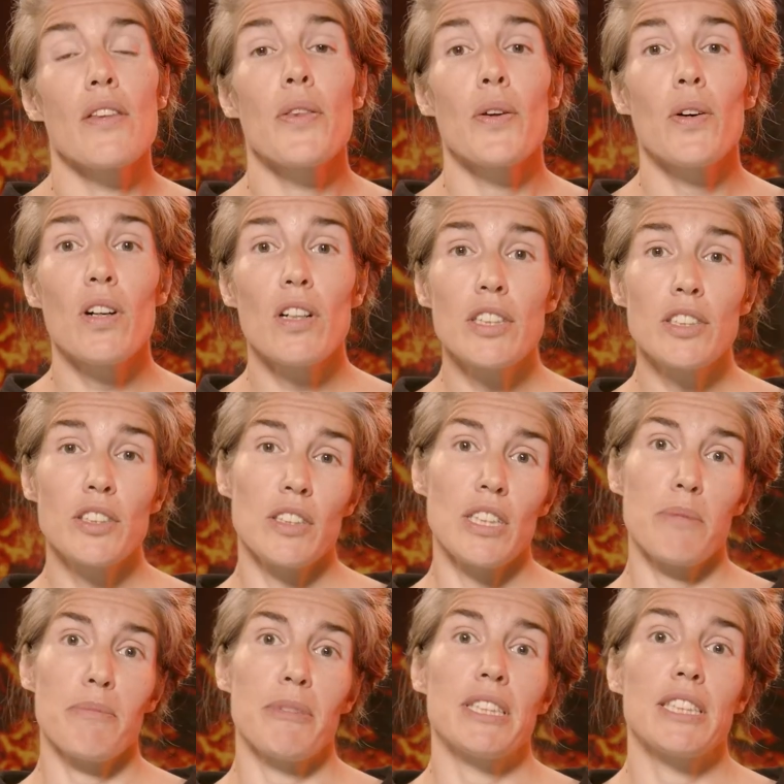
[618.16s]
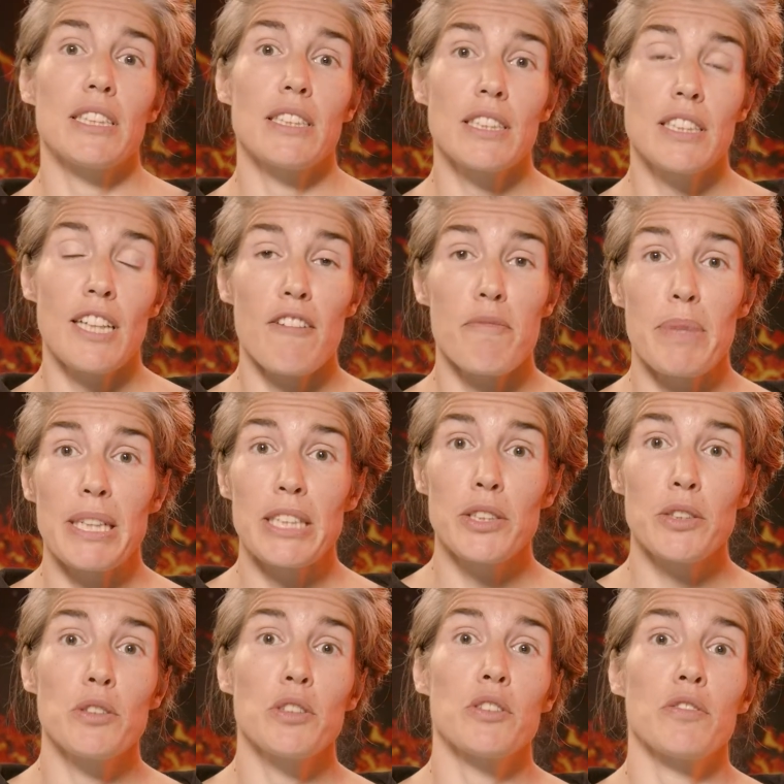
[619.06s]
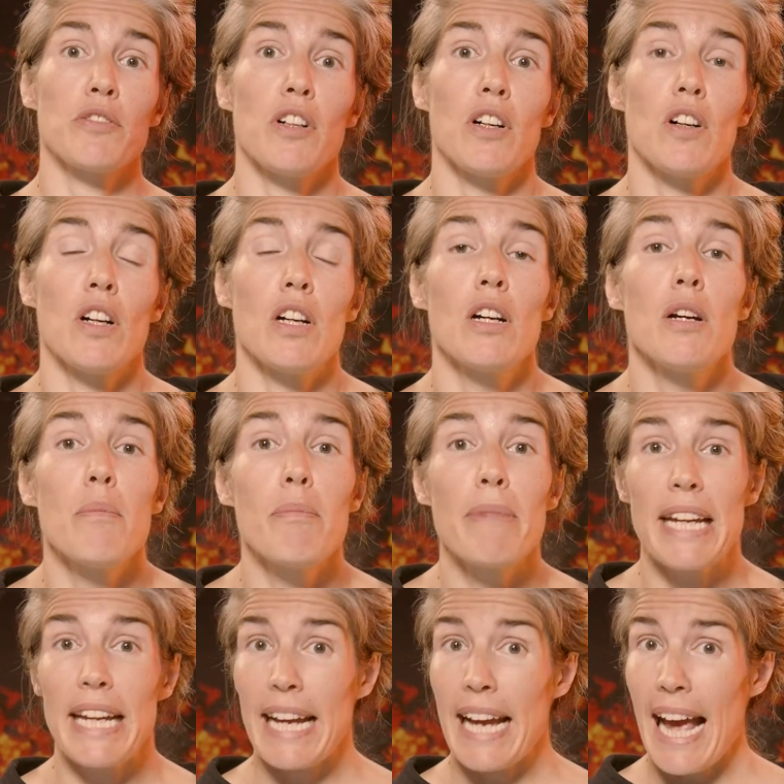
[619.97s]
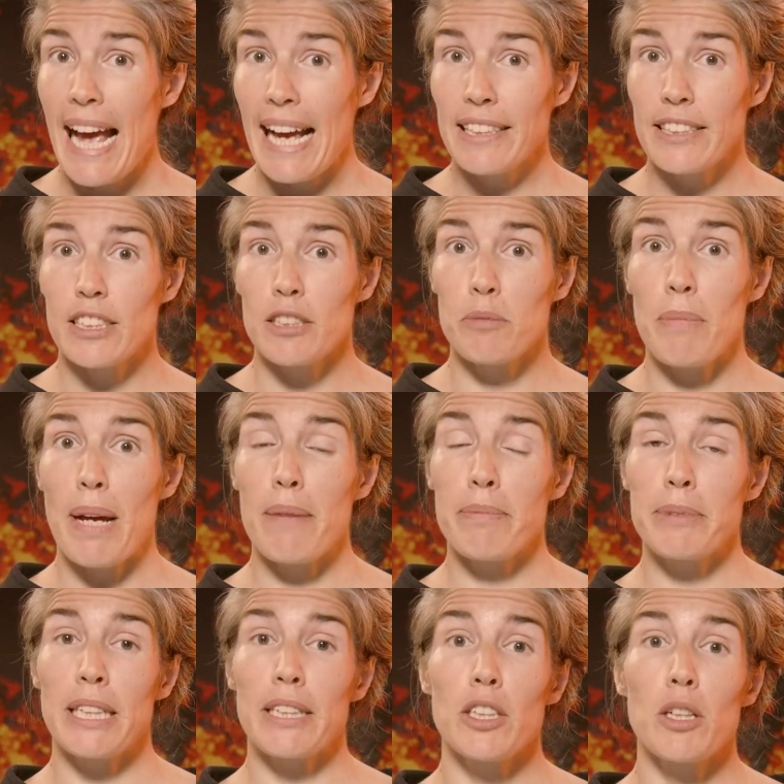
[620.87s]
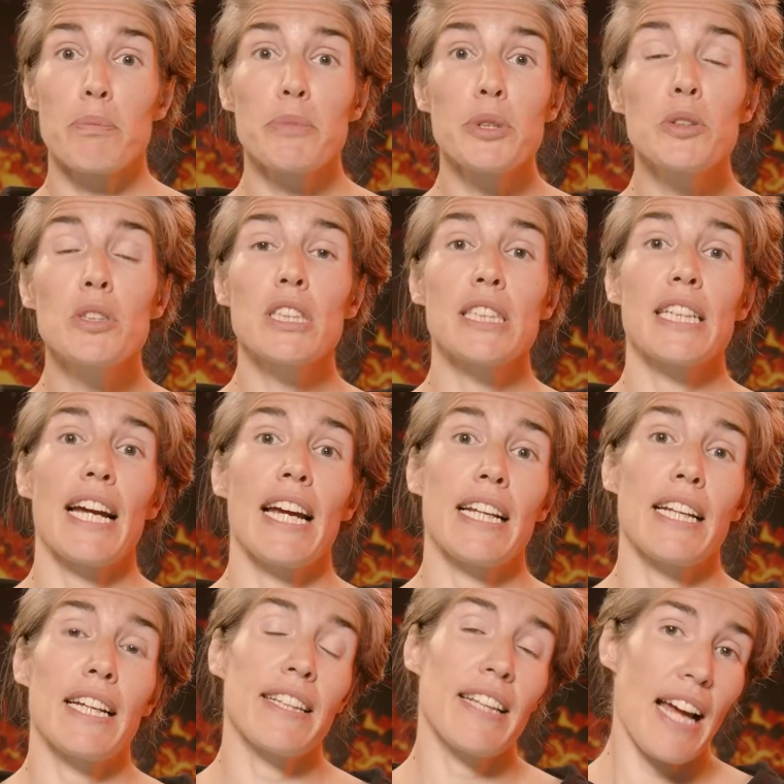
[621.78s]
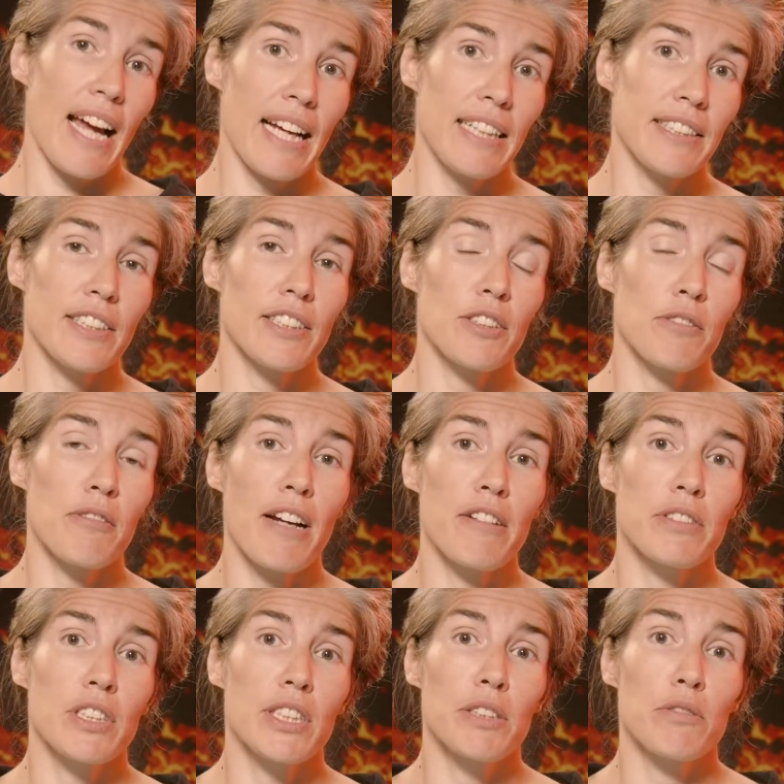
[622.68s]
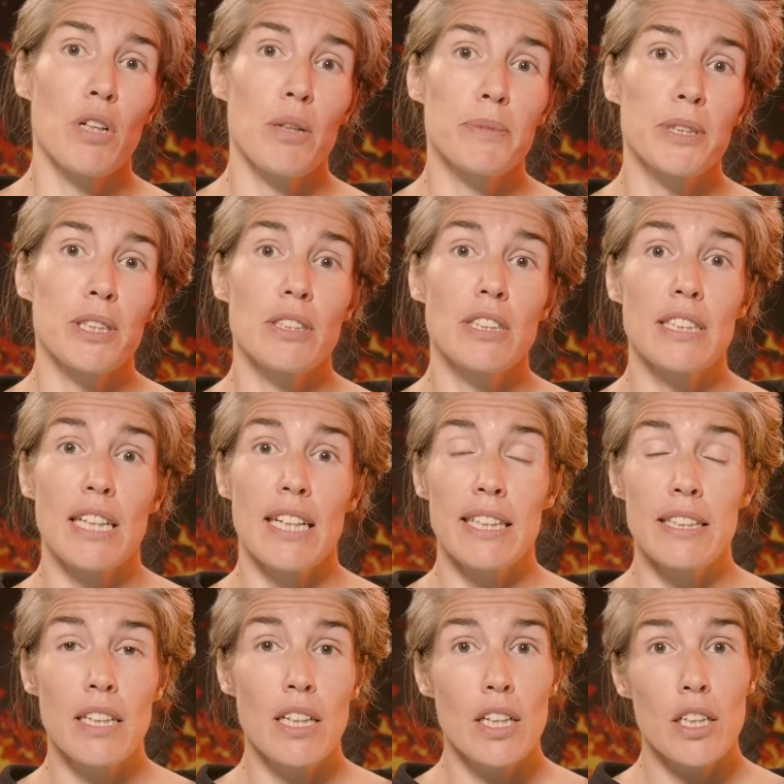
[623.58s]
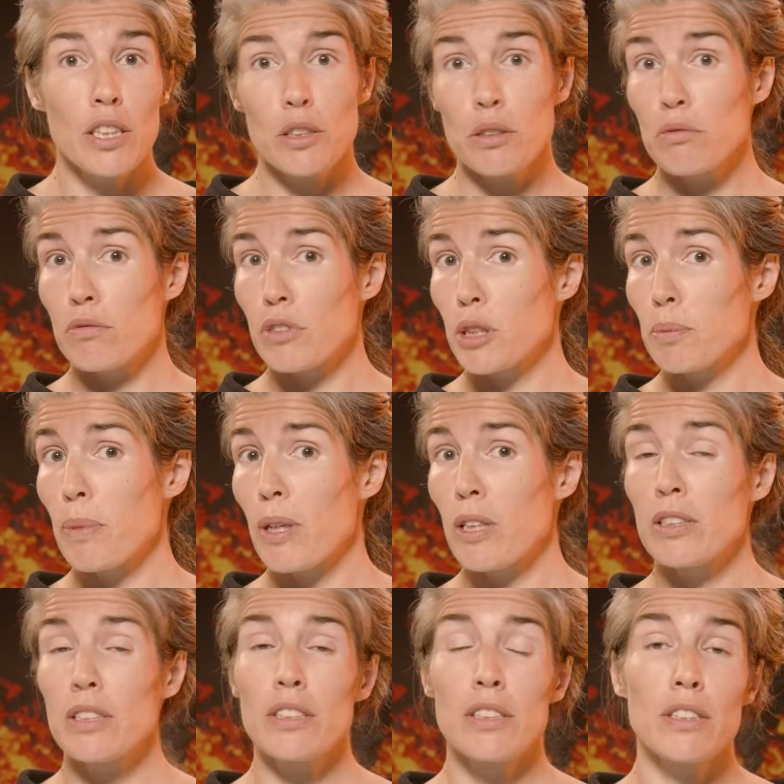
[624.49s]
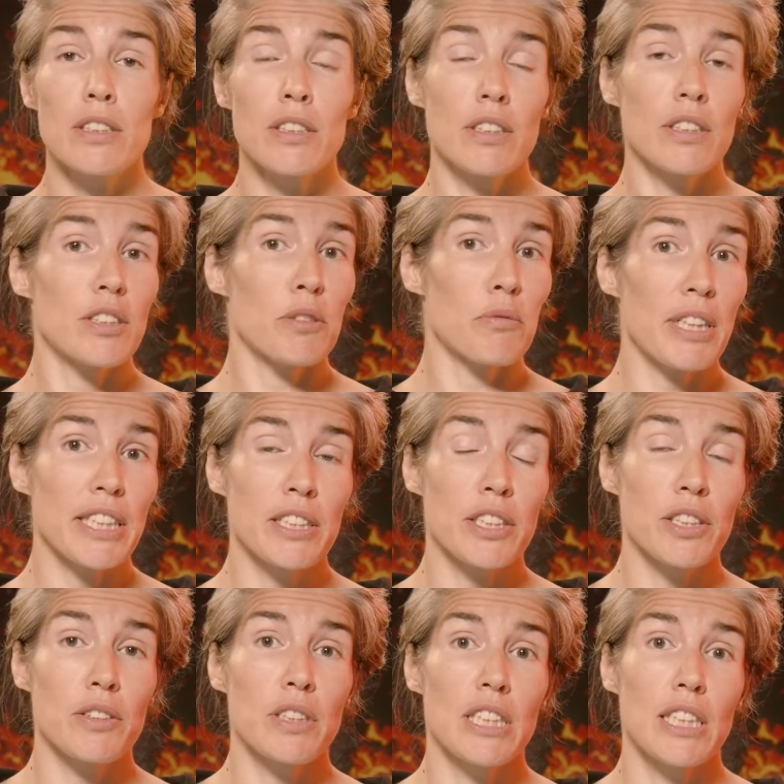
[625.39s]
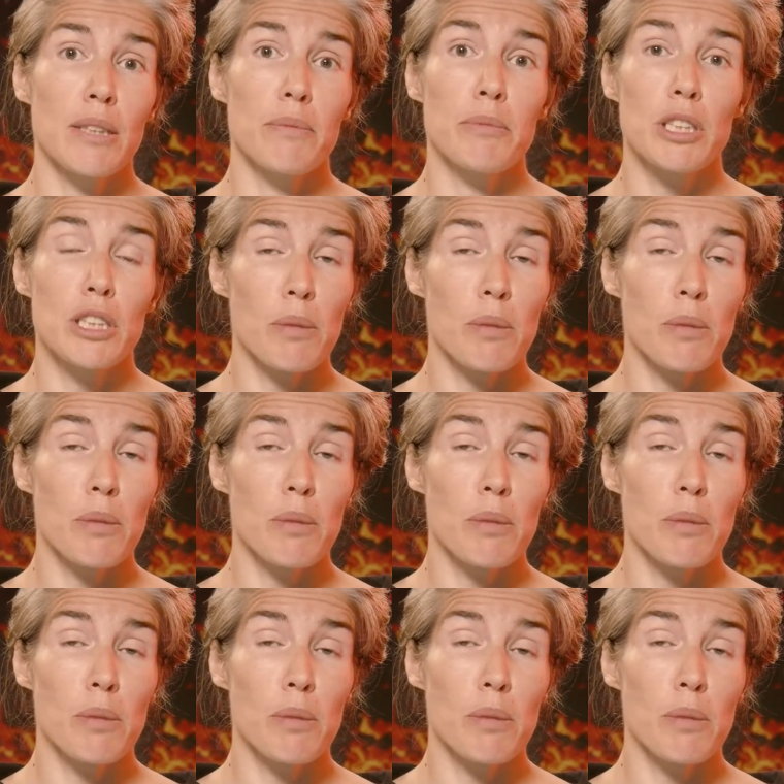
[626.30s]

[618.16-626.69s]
The ortho images have been used for making hazard maps and communicating the hazards around the eruption site to responders, the rescue teams, the